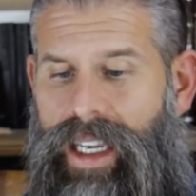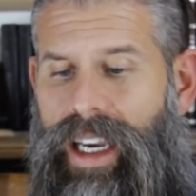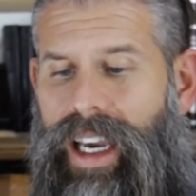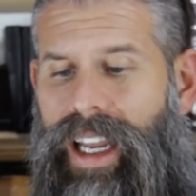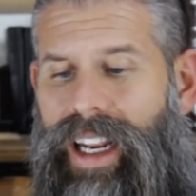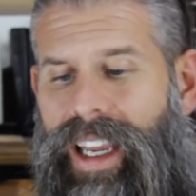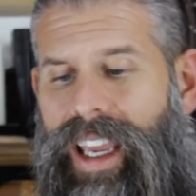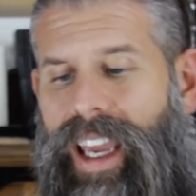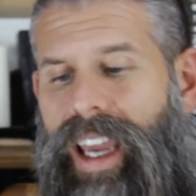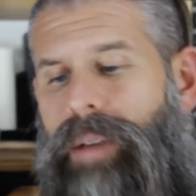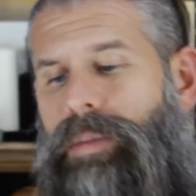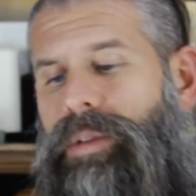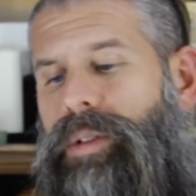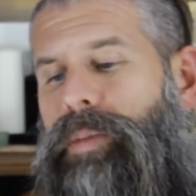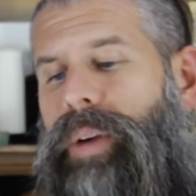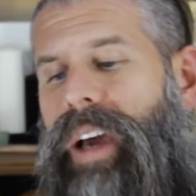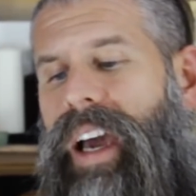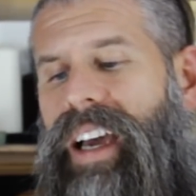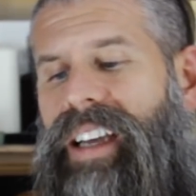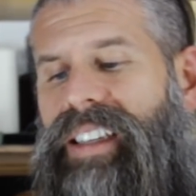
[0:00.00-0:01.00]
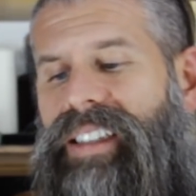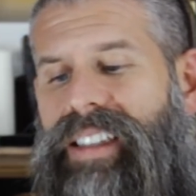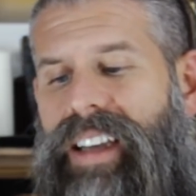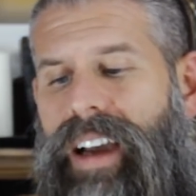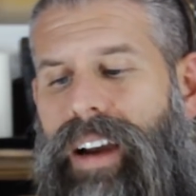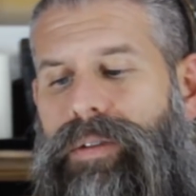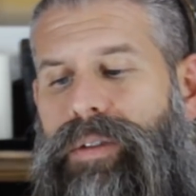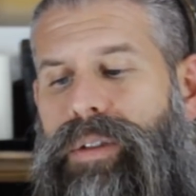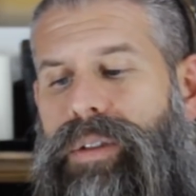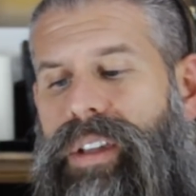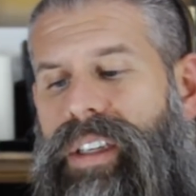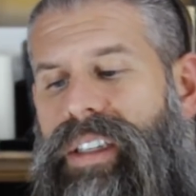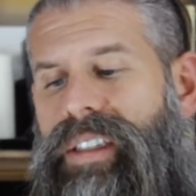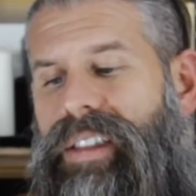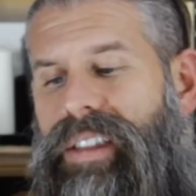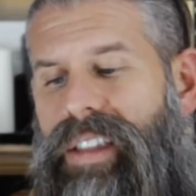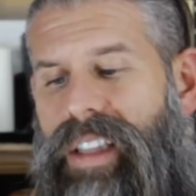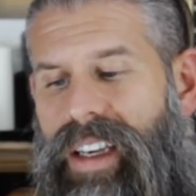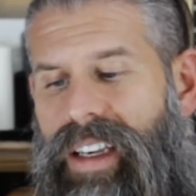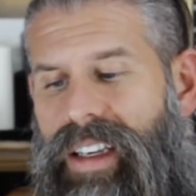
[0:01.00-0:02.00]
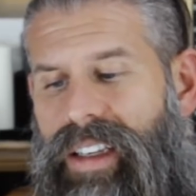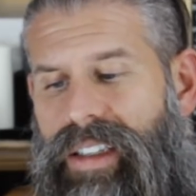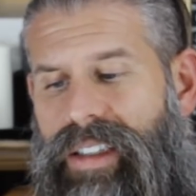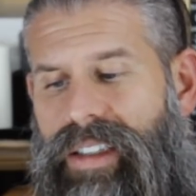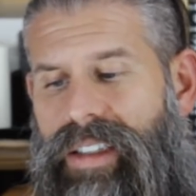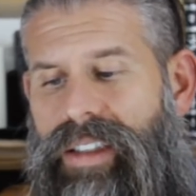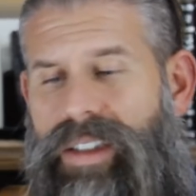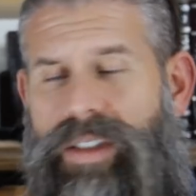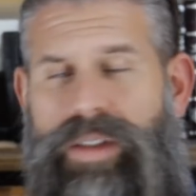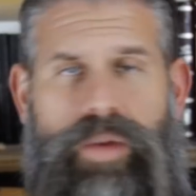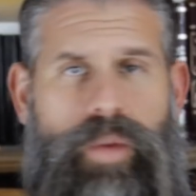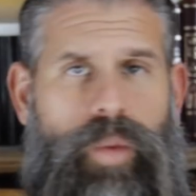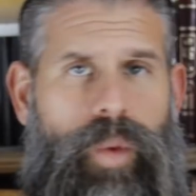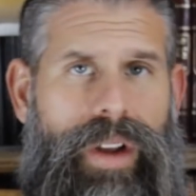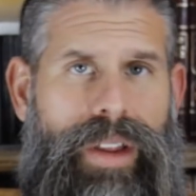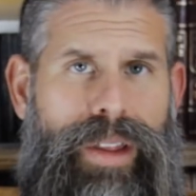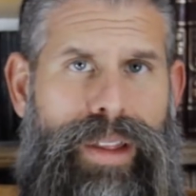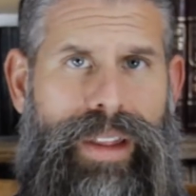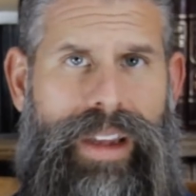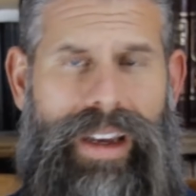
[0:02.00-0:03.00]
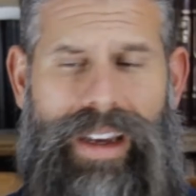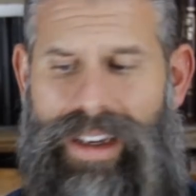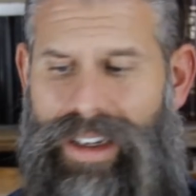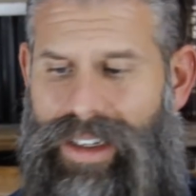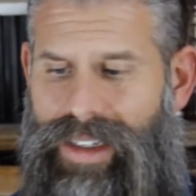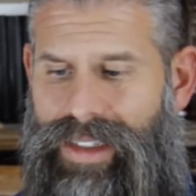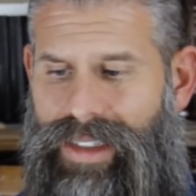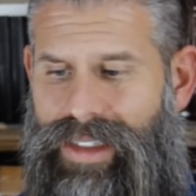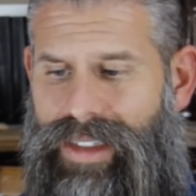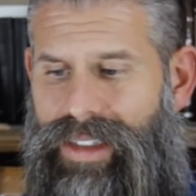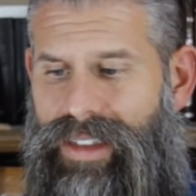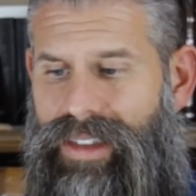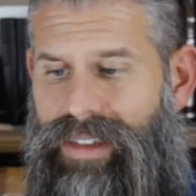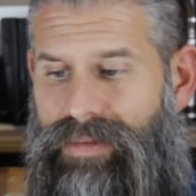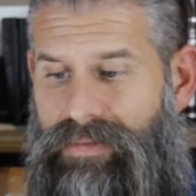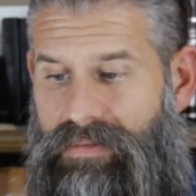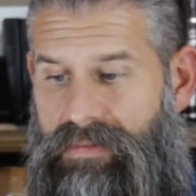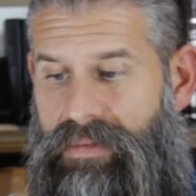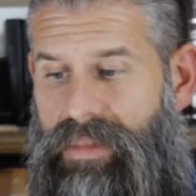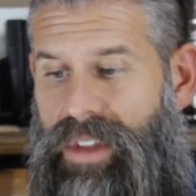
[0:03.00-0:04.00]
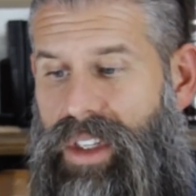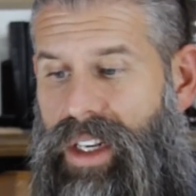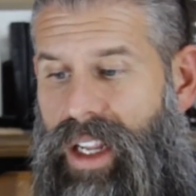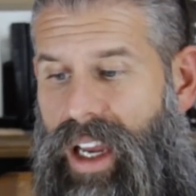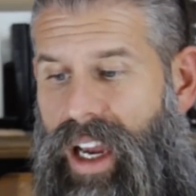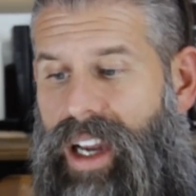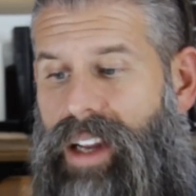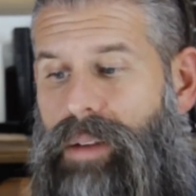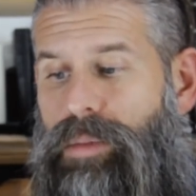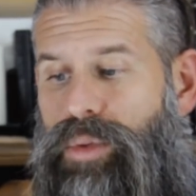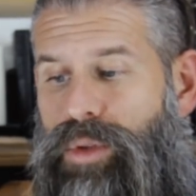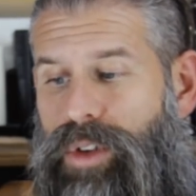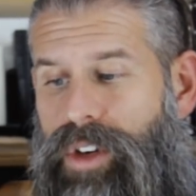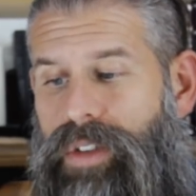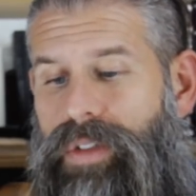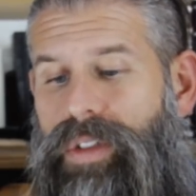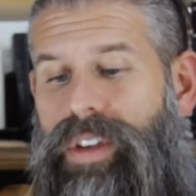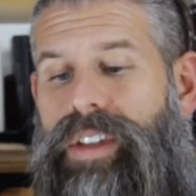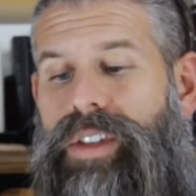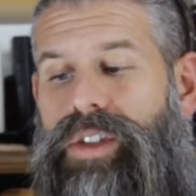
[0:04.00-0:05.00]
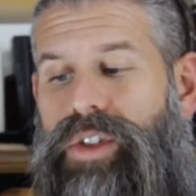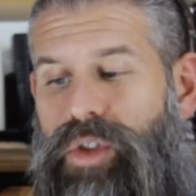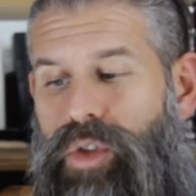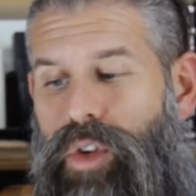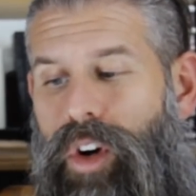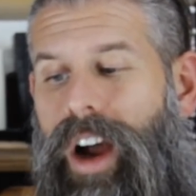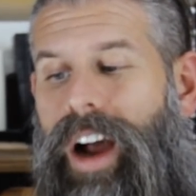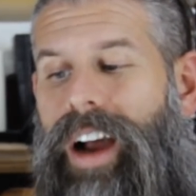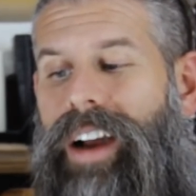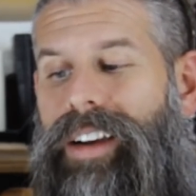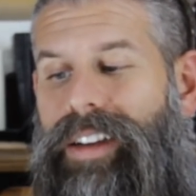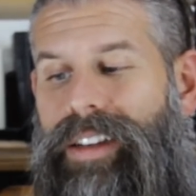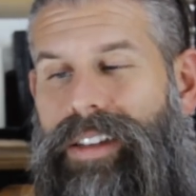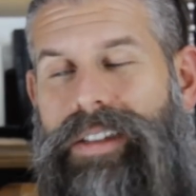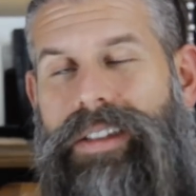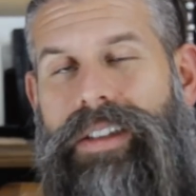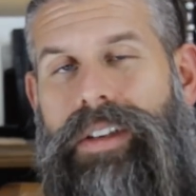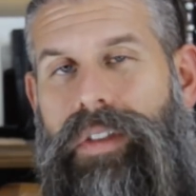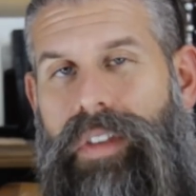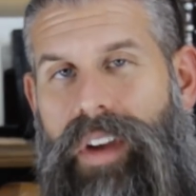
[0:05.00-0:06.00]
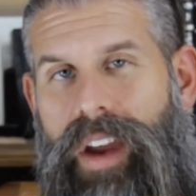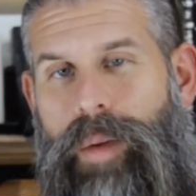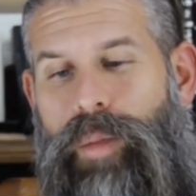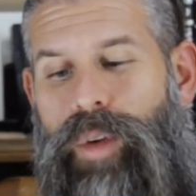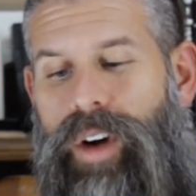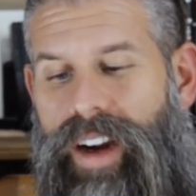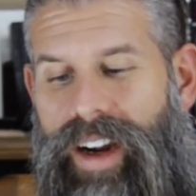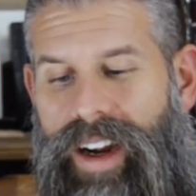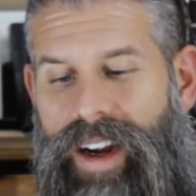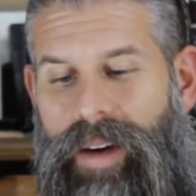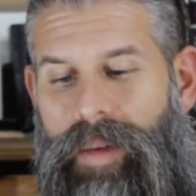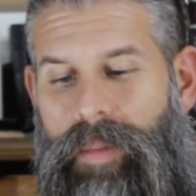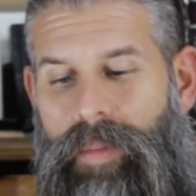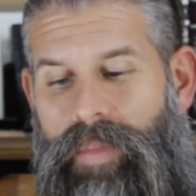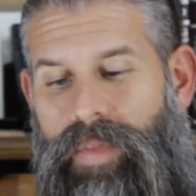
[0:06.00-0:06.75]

And it came to pass after these things. What things? The 9 previous trials of Abraham.